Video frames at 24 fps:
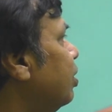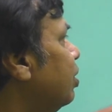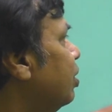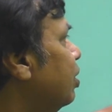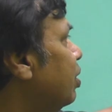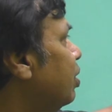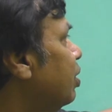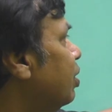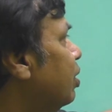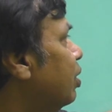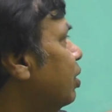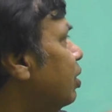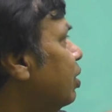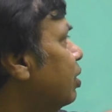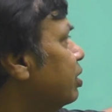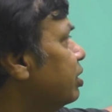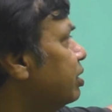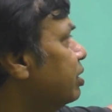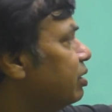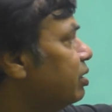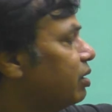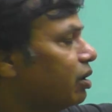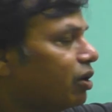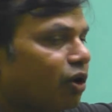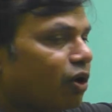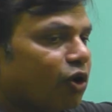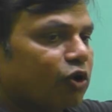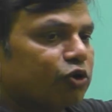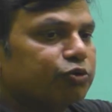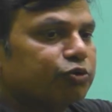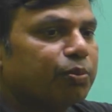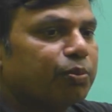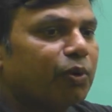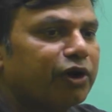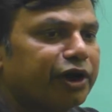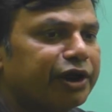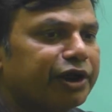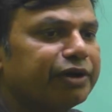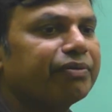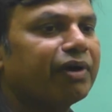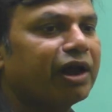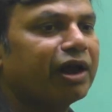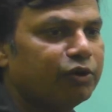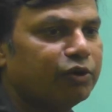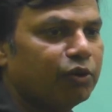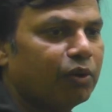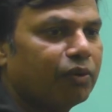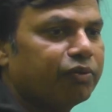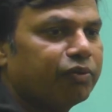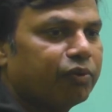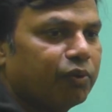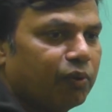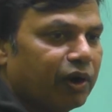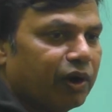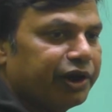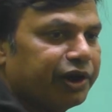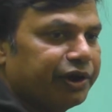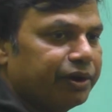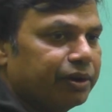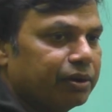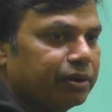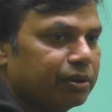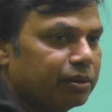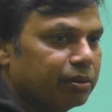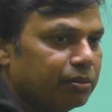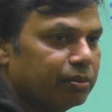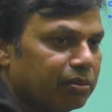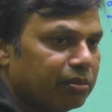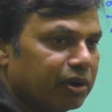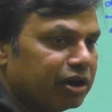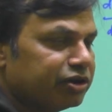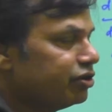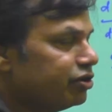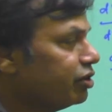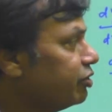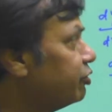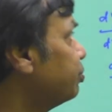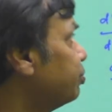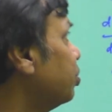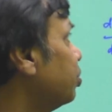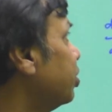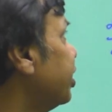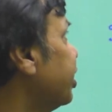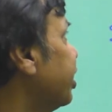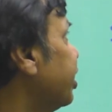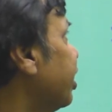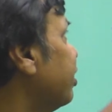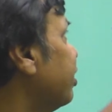the corresponding value of y by just putting x equals